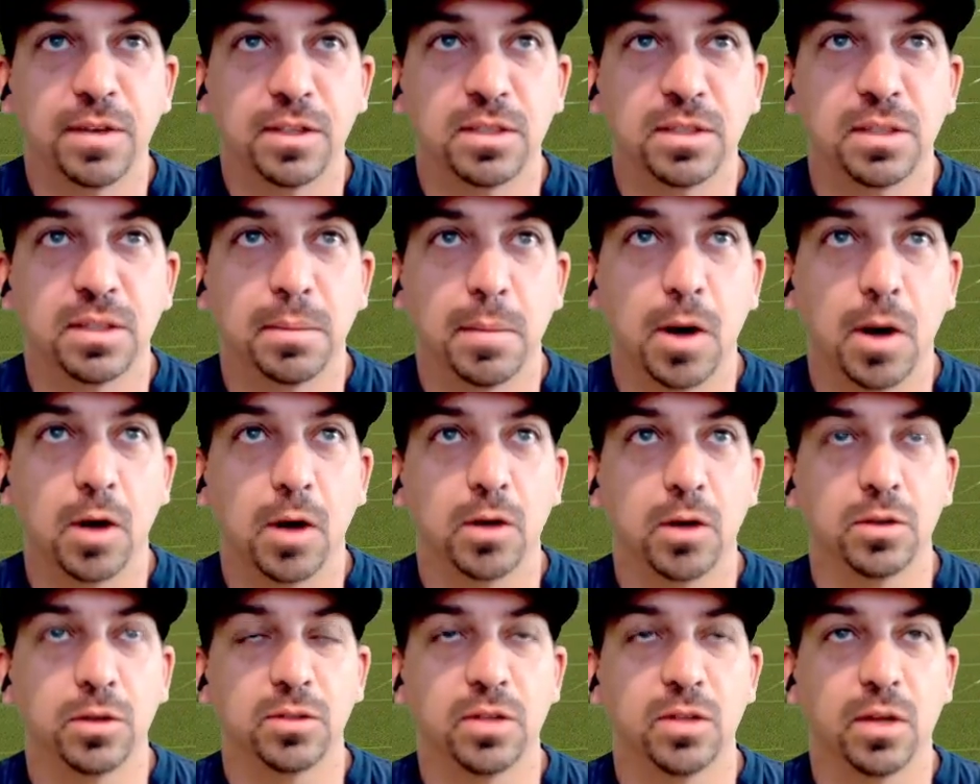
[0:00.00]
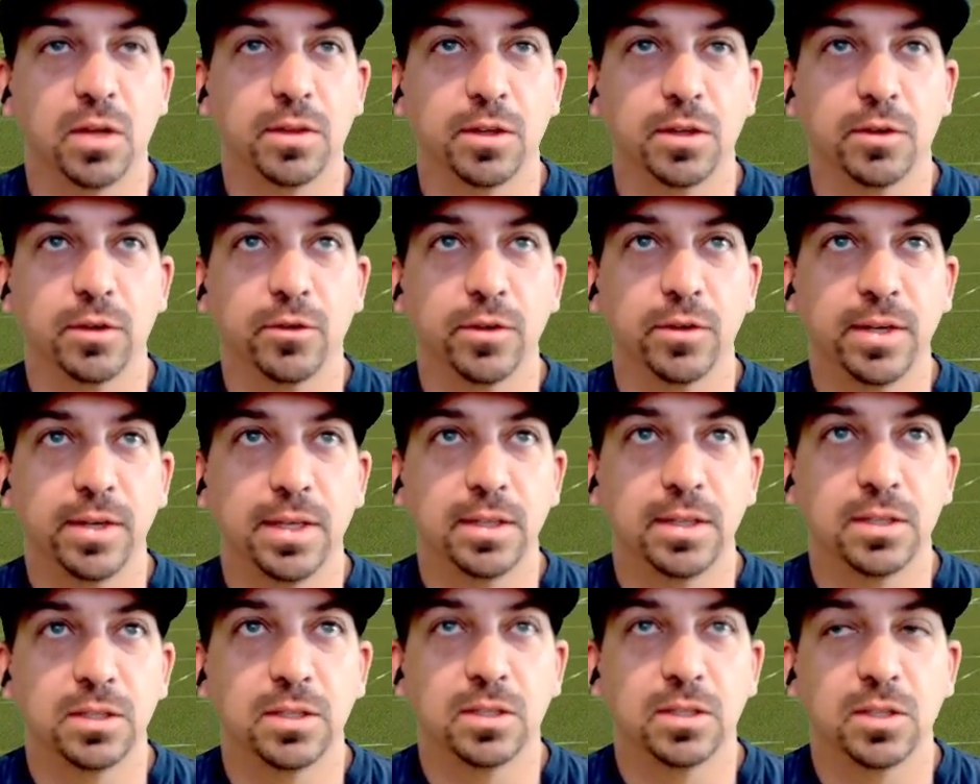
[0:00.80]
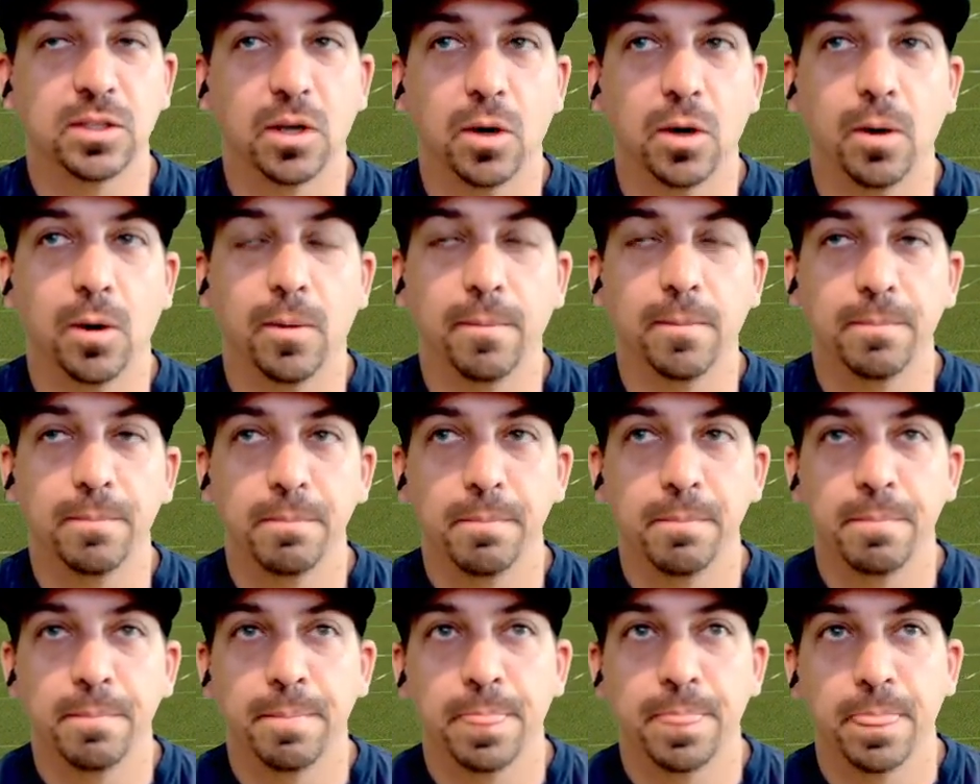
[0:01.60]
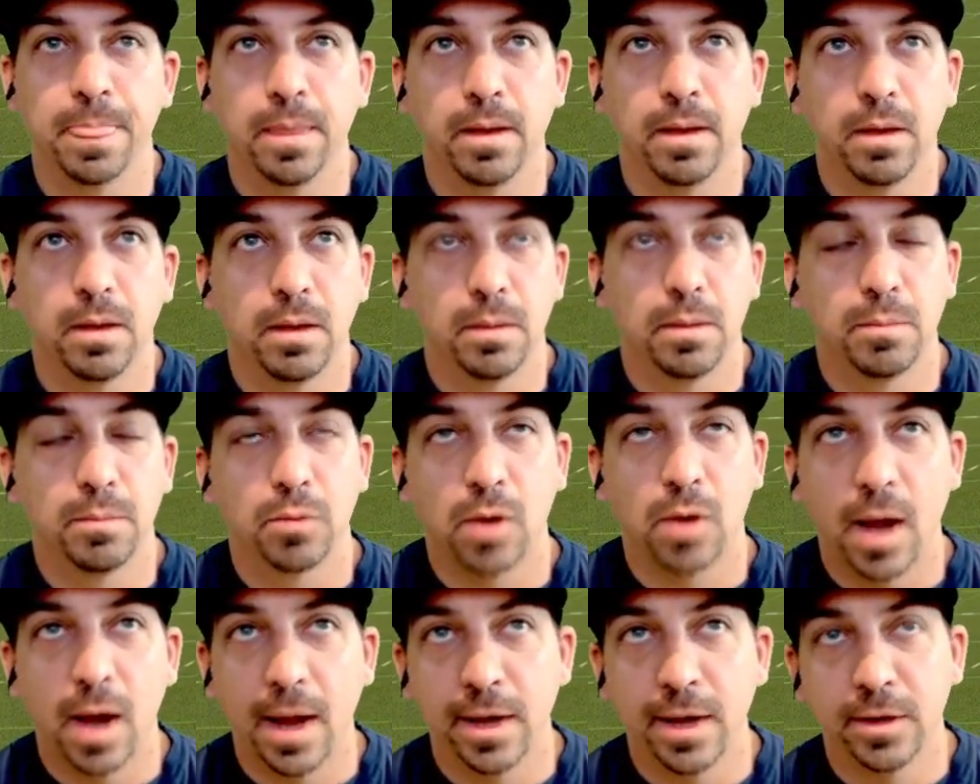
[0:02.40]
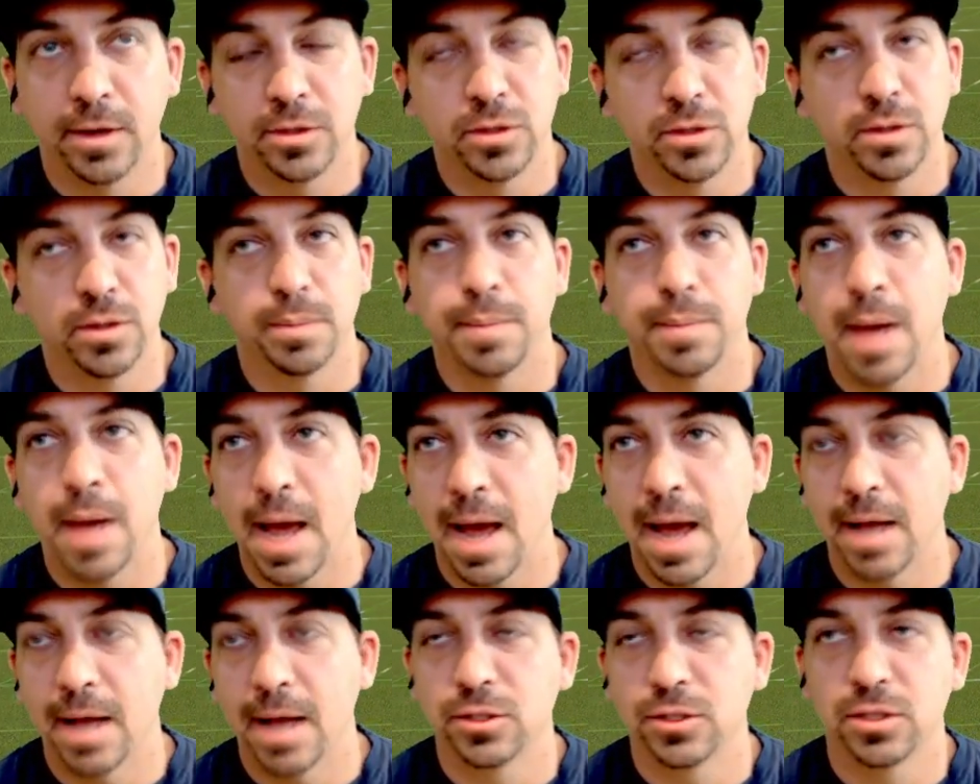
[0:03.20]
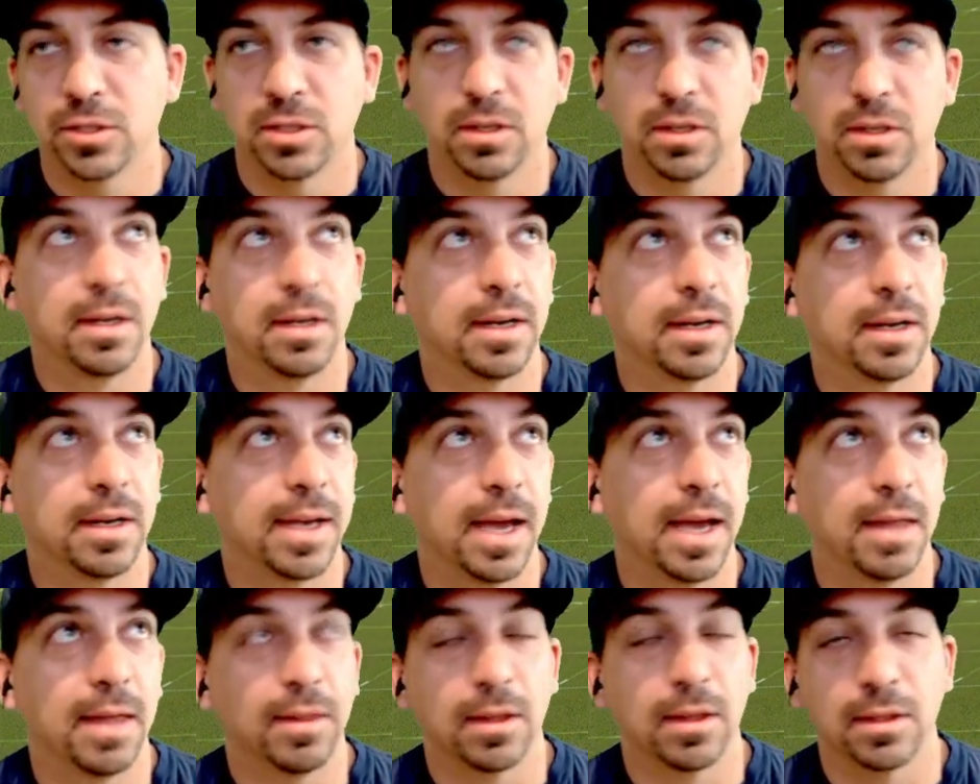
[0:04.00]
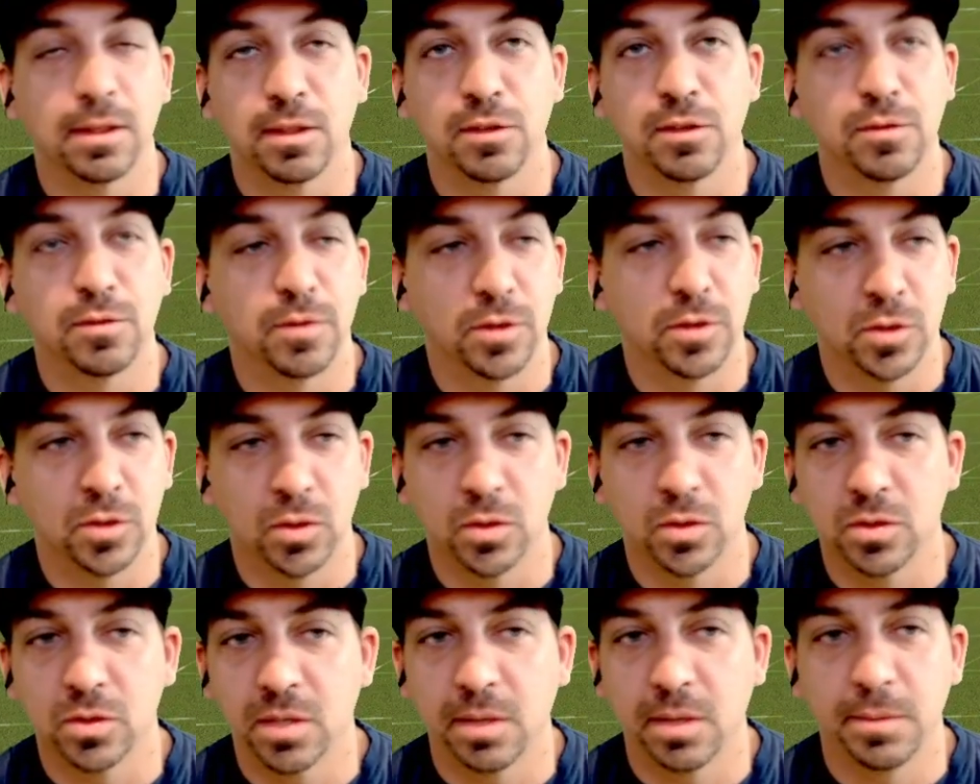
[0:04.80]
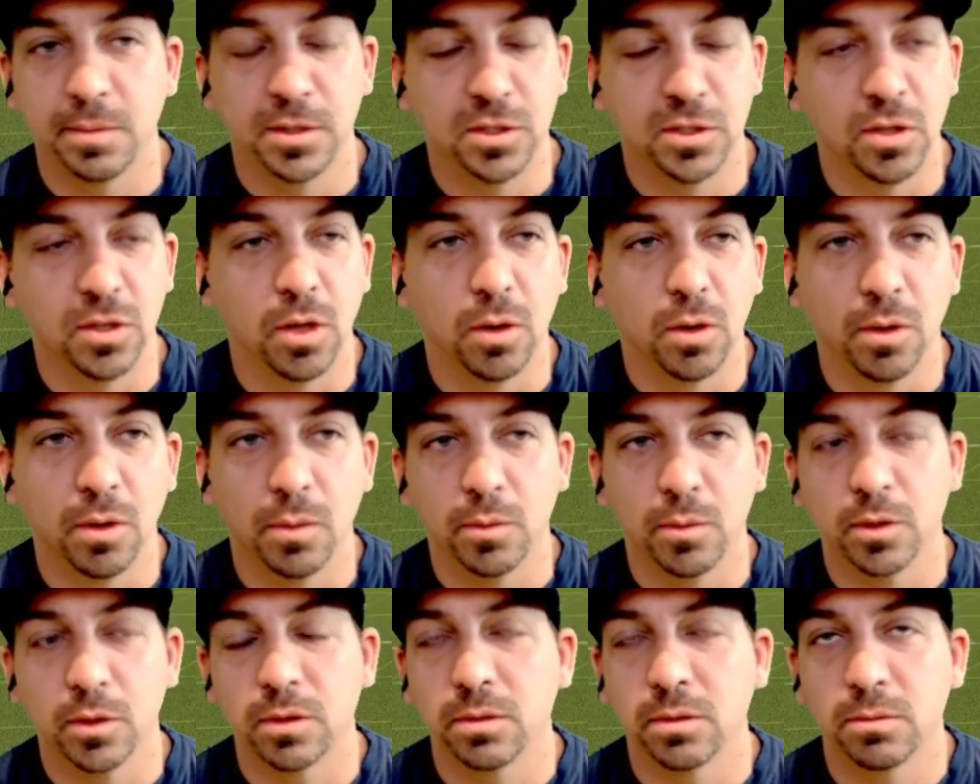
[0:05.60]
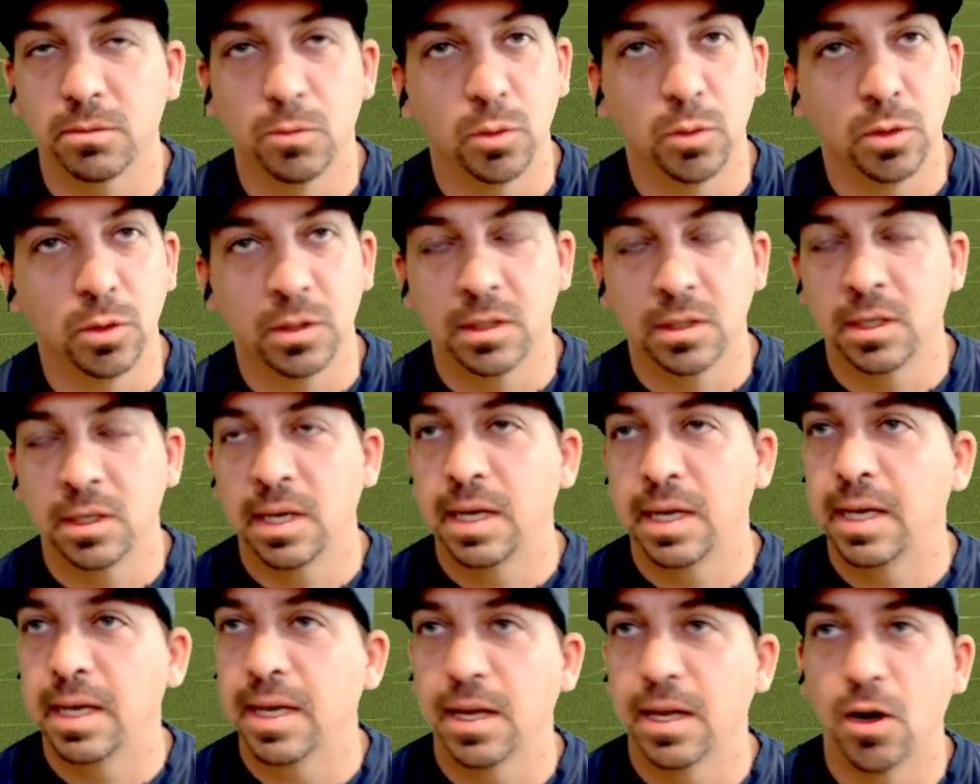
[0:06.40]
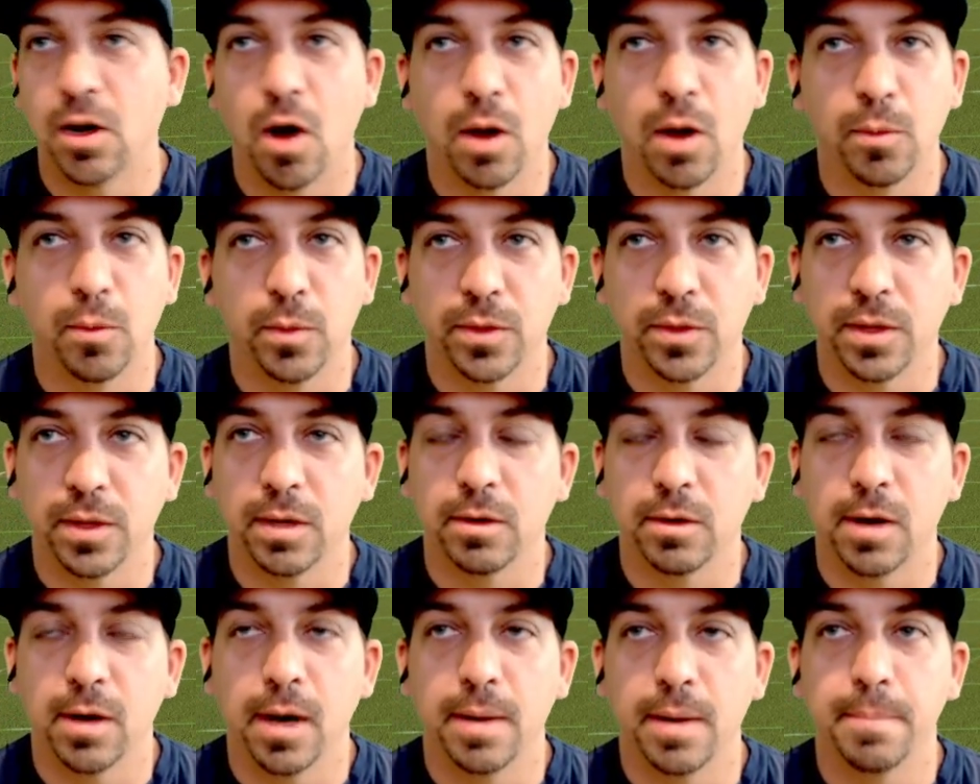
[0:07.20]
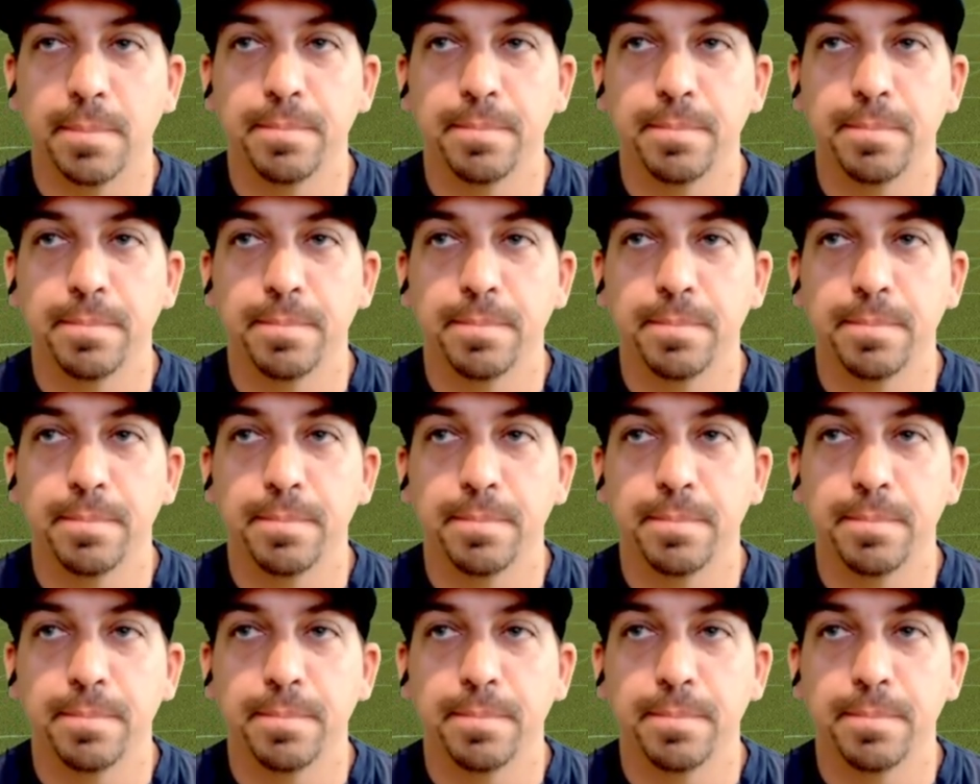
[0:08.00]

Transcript: the markers on the greens, so prior to the patch, and again, like, this first hole is going to be slow, and then we'll get on with it, right?